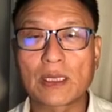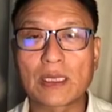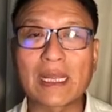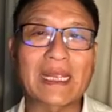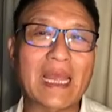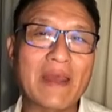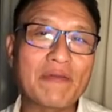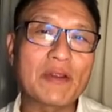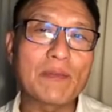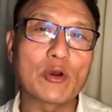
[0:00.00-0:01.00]
Like
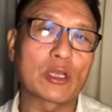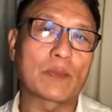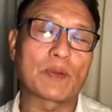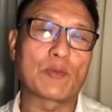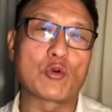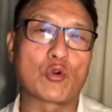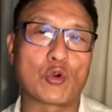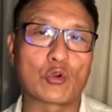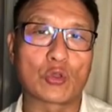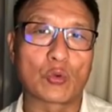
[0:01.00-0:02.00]
every morning, people who
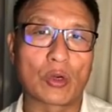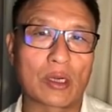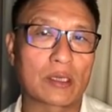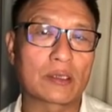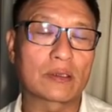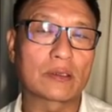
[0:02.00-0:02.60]
go to the work,